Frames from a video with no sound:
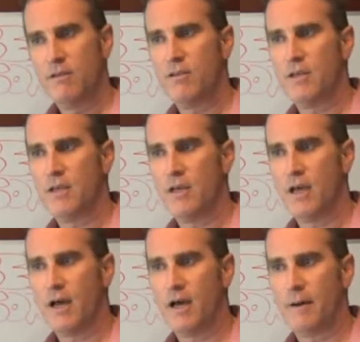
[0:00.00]
the
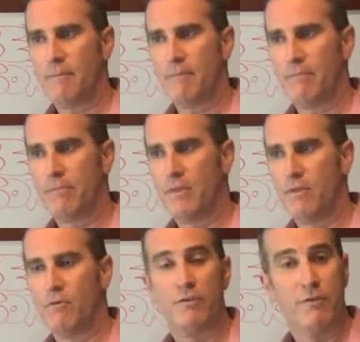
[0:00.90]

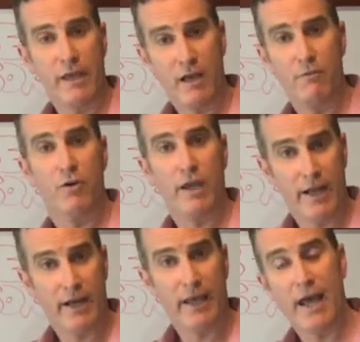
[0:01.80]

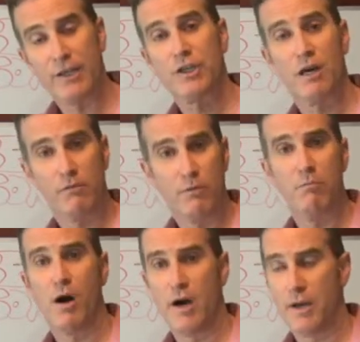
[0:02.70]
volcanic ash
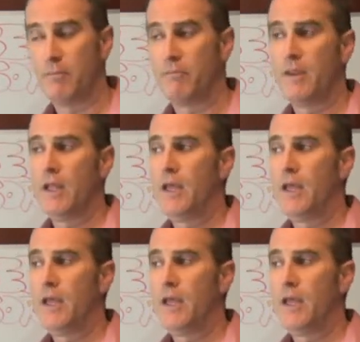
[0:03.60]
covered bottom,